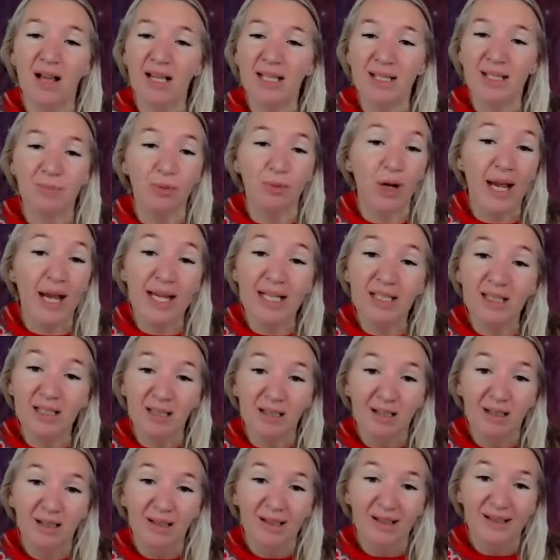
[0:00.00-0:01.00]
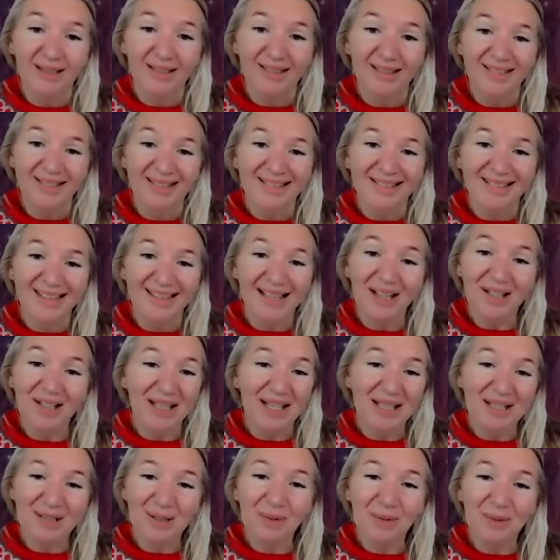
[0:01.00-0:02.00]
sliced bread,
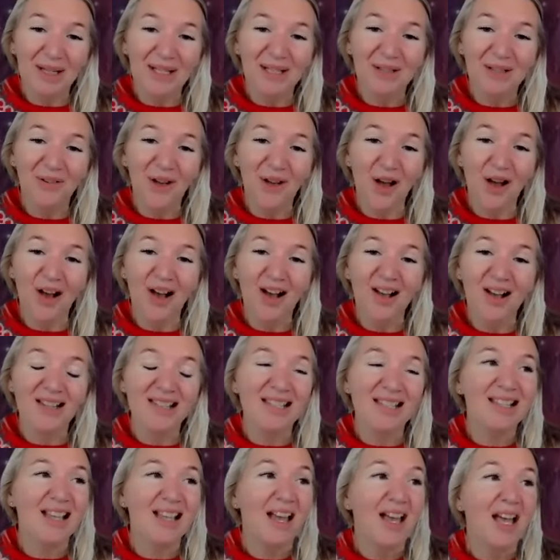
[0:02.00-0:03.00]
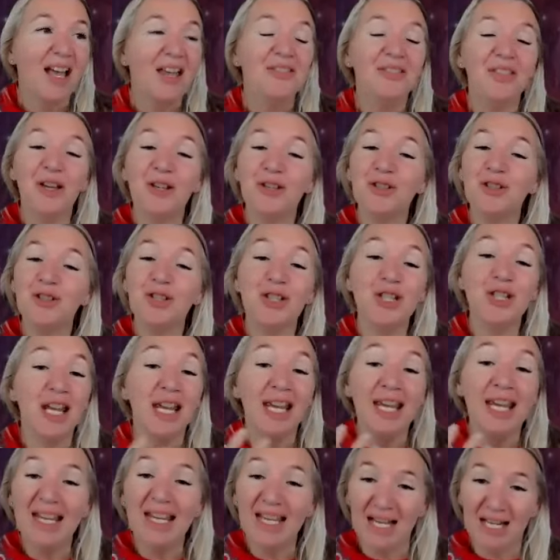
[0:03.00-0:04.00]
his Queen of Hearts, that
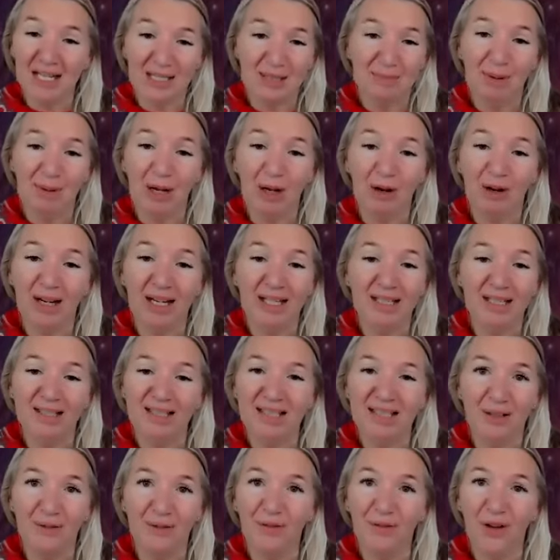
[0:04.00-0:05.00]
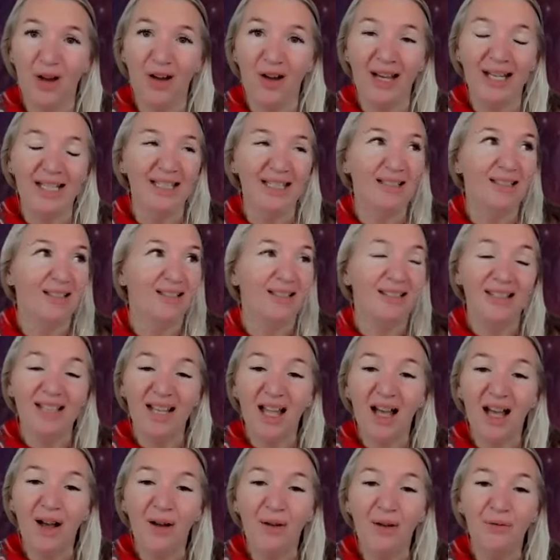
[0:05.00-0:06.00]
she experienced divine
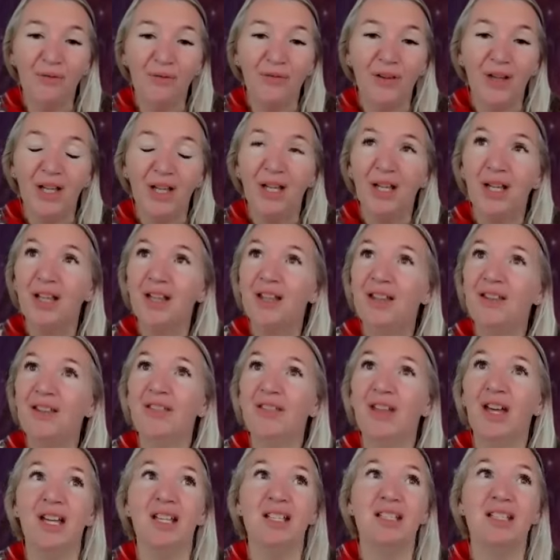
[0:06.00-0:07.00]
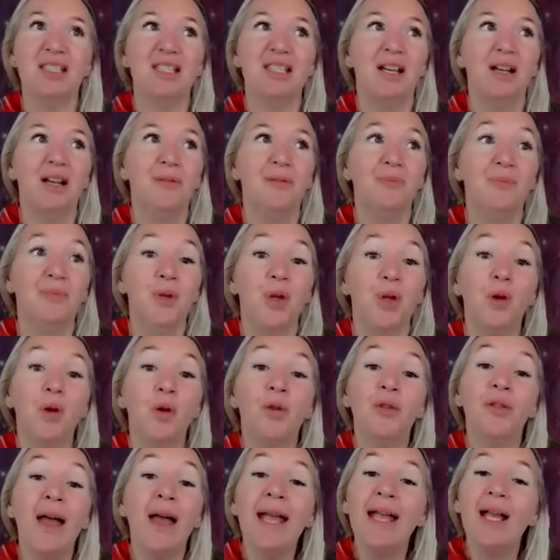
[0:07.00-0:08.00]
love, that
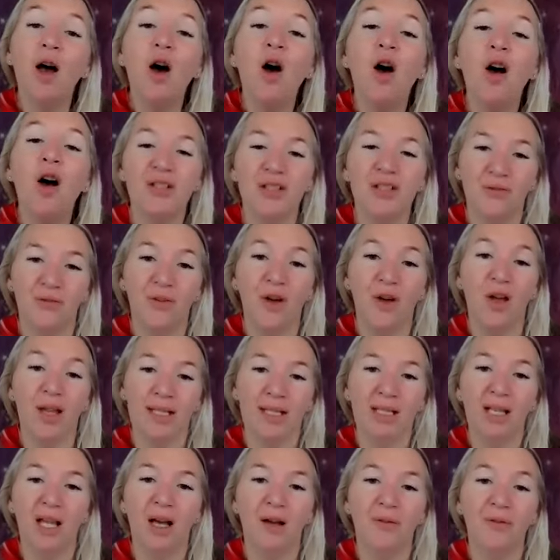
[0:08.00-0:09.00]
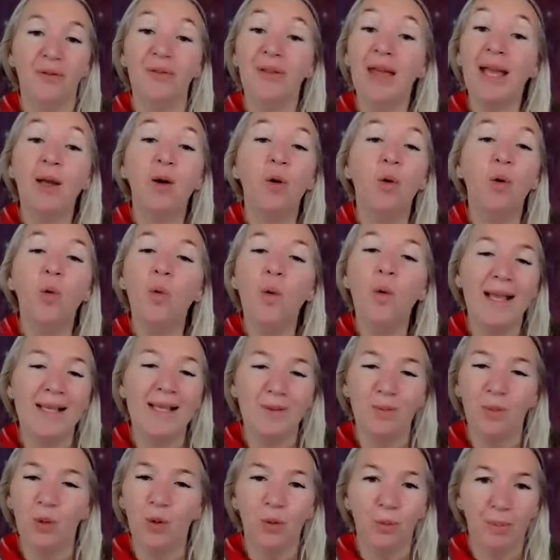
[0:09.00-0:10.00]
they are divine love and they
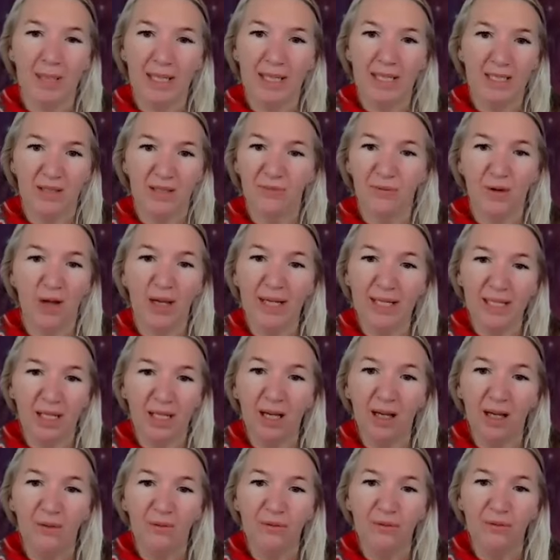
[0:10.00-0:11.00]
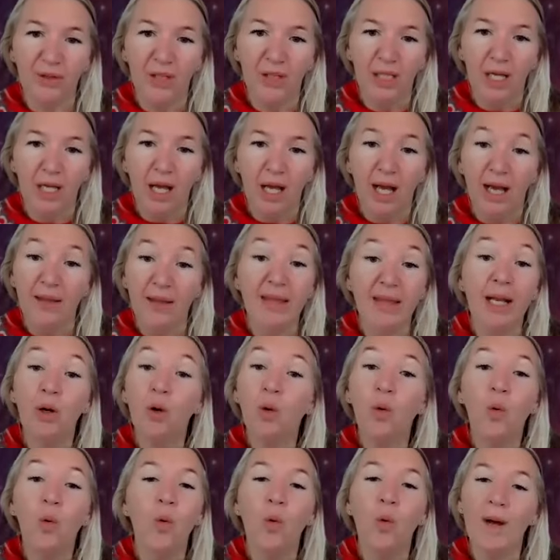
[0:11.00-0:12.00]
always will be divine love and
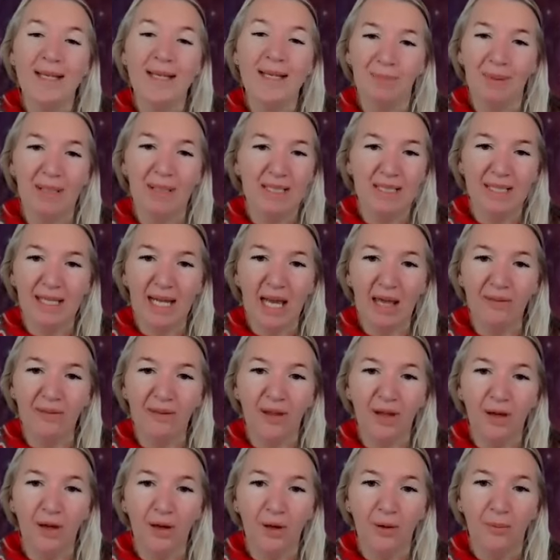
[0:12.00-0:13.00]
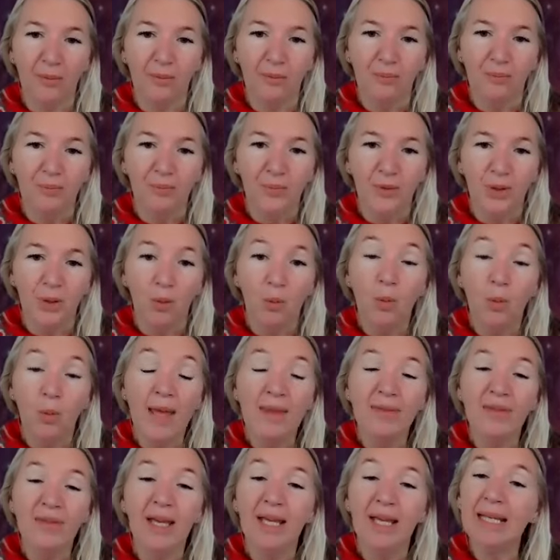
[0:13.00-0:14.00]
they'll always be together,
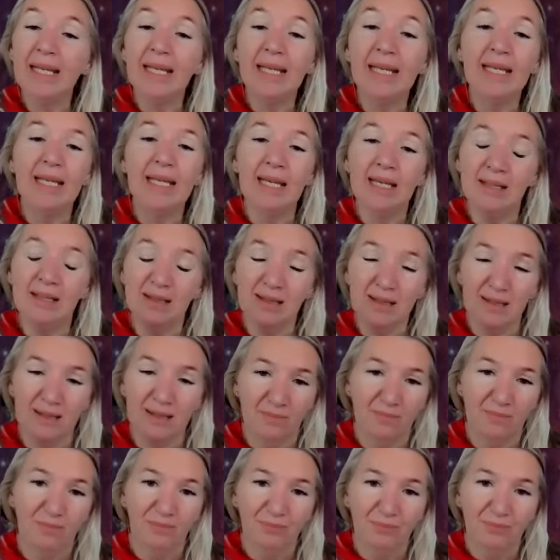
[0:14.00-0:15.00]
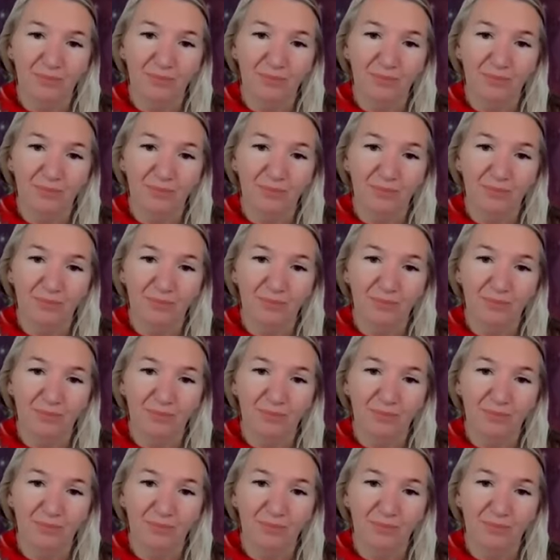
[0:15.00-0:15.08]
whether he is